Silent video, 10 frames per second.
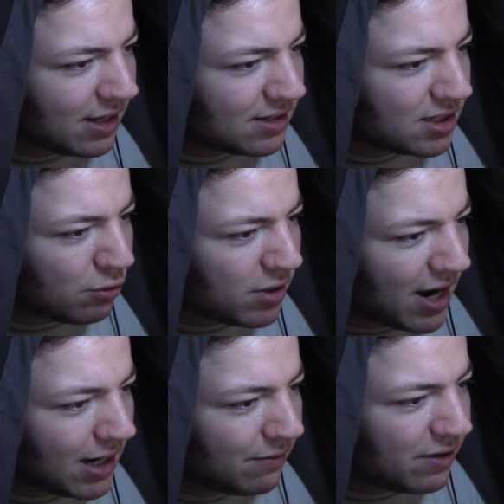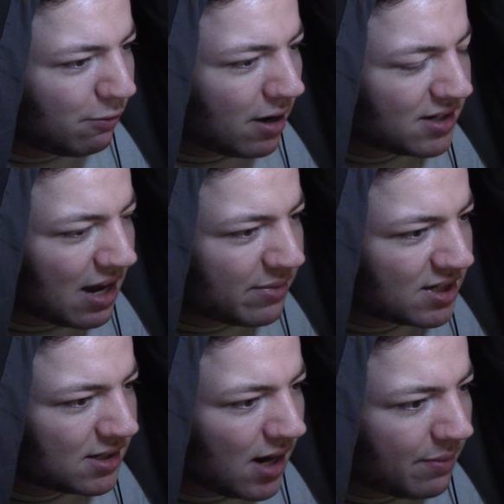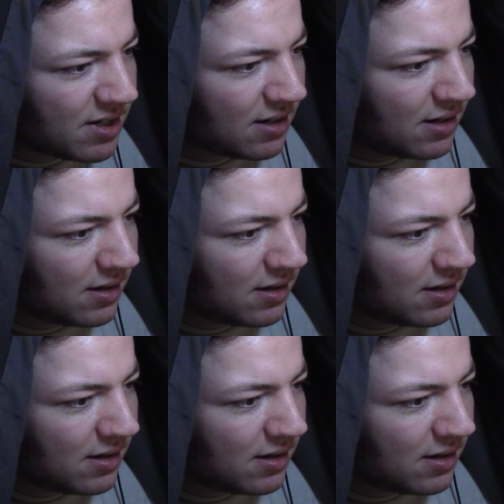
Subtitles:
That's so kind of you while time has stopped.